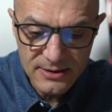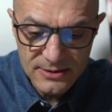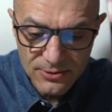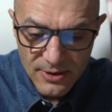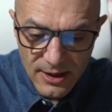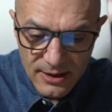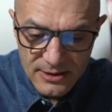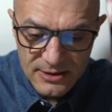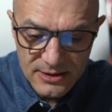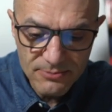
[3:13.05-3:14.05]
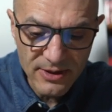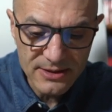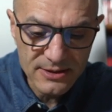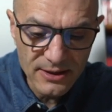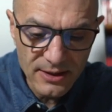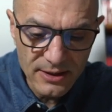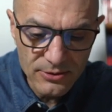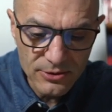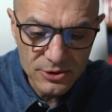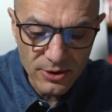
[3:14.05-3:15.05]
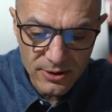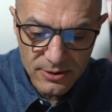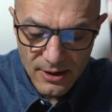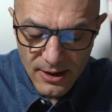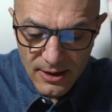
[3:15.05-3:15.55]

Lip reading: So this is plastic in the joint.